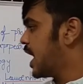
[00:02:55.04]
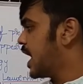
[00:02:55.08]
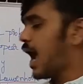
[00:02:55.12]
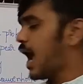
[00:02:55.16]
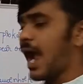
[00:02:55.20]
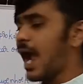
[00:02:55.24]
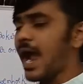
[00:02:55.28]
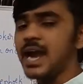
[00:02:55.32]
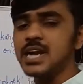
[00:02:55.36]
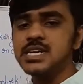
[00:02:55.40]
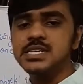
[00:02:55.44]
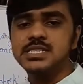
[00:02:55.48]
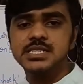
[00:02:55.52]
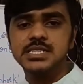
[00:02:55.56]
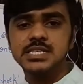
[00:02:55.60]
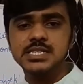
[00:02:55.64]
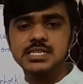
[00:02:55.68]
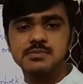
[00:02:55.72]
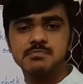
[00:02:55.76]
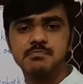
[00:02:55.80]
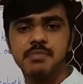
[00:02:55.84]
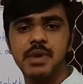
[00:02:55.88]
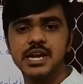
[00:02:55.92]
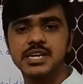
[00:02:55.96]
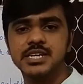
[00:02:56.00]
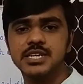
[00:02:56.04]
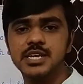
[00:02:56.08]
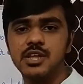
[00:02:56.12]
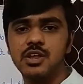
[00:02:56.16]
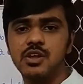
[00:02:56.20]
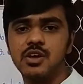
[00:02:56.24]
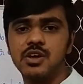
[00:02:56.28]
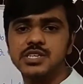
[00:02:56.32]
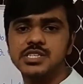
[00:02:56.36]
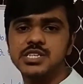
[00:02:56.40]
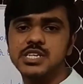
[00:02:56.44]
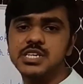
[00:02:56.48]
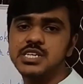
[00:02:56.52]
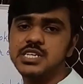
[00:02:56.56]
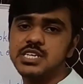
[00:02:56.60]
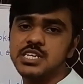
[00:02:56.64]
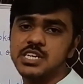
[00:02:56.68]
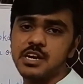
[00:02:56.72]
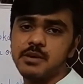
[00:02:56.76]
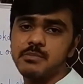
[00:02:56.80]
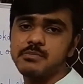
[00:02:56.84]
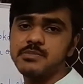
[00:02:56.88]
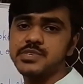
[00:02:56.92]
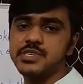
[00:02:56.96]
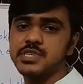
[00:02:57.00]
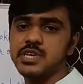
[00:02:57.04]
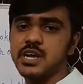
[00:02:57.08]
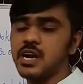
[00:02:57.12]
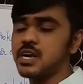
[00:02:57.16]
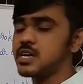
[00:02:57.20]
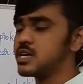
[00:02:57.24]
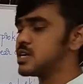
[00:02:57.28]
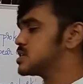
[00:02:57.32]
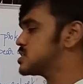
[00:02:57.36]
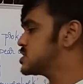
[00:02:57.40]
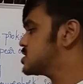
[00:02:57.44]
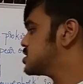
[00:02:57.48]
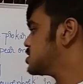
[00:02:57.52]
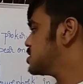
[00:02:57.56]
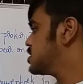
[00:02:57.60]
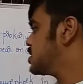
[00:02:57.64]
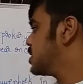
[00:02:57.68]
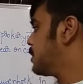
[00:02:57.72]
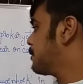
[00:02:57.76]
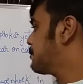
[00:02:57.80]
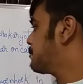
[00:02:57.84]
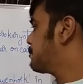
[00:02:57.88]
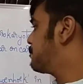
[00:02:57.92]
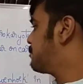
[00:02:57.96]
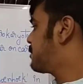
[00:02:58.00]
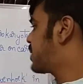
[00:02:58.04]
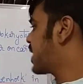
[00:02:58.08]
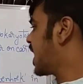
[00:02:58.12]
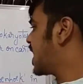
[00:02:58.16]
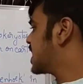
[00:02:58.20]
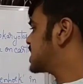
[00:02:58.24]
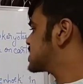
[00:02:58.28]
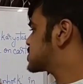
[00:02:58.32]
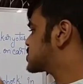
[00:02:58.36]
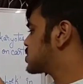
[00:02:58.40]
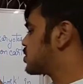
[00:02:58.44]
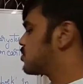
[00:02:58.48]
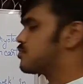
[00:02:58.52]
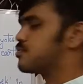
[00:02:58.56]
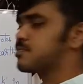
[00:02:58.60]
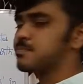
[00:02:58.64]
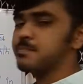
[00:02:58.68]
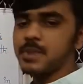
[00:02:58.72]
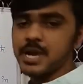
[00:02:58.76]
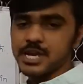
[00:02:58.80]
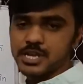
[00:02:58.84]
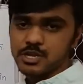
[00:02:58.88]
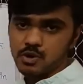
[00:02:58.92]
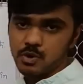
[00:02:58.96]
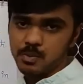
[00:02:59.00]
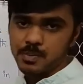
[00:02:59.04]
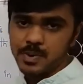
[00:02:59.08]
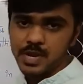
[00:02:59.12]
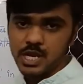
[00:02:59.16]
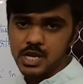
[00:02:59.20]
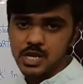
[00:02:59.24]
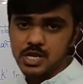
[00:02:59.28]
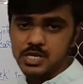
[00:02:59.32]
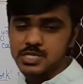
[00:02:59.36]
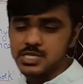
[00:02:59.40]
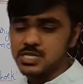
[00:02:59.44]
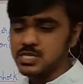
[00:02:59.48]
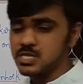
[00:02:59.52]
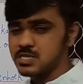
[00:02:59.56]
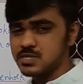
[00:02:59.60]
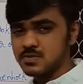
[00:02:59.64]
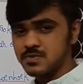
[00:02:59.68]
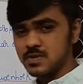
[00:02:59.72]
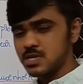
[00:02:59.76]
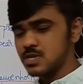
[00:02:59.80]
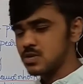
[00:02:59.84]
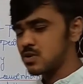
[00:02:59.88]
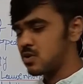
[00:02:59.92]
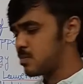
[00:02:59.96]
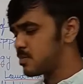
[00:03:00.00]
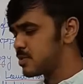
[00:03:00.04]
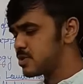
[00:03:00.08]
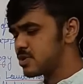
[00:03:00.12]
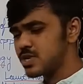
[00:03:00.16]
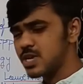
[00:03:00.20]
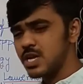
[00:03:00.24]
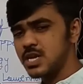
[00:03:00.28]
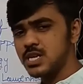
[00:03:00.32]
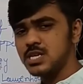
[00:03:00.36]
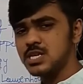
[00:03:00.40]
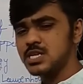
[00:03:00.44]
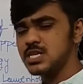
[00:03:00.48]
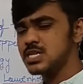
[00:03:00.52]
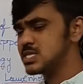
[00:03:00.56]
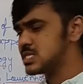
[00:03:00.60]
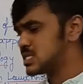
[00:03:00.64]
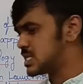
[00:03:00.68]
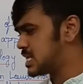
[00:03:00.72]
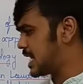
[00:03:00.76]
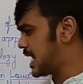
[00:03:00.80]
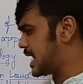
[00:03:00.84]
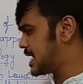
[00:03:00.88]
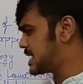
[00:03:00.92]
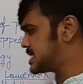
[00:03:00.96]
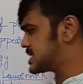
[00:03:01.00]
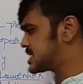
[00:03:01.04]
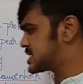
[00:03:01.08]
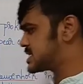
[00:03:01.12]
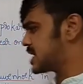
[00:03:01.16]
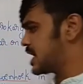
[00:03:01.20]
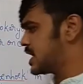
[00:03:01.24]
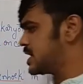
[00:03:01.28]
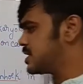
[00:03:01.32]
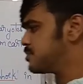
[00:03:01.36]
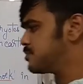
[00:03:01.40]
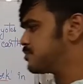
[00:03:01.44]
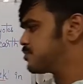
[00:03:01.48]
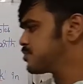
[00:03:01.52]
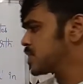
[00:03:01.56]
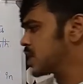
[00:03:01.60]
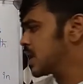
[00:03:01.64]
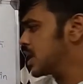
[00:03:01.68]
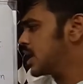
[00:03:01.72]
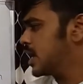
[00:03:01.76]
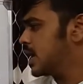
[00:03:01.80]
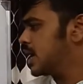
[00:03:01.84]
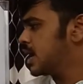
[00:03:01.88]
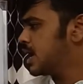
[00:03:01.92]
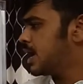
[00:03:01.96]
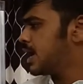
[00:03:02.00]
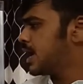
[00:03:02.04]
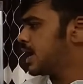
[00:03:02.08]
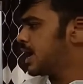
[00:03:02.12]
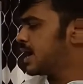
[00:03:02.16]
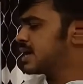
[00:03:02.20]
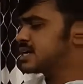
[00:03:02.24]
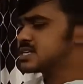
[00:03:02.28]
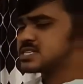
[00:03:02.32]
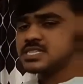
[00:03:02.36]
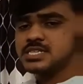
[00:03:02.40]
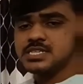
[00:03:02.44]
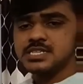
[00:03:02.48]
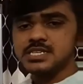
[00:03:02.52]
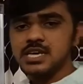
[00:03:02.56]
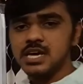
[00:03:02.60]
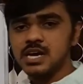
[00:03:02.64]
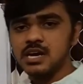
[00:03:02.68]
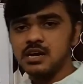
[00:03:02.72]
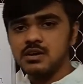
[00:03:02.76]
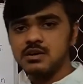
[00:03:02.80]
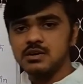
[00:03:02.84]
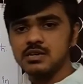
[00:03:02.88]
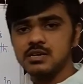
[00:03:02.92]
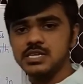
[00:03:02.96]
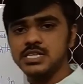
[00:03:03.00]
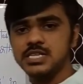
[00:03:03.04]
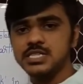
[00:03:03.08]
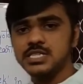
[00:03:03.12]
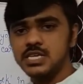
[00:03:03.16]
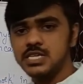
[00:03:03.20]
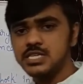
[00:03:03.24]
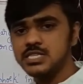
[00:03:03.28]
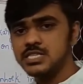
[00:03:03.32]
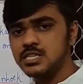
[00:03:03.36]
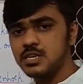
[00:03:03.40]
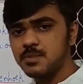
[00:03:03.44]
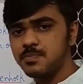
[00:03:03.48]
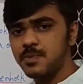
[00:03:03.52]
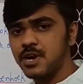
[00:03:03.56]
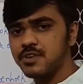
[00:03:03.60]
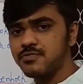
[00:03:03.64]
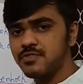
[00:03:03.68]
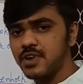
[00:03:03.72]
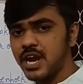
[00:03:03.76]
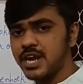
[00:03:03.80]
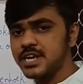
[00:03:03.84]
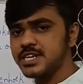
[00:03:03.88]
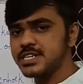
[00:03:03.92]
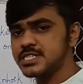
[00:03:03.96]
And this bacteriology comes under the branch of microbiology. It's very common, you can easily understand. And see, uh, in the history part we had